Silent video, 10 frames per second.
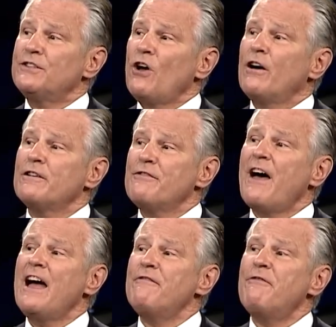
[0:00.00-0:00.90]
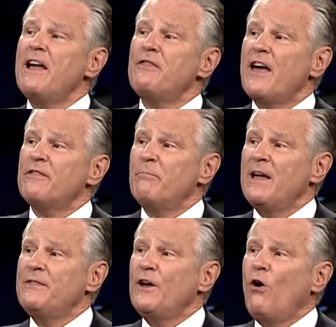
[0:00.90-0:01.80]
daughter, thy faith hath
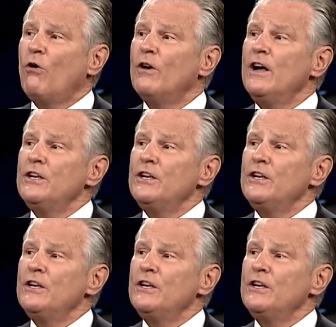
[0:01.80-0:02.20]
made thee whole.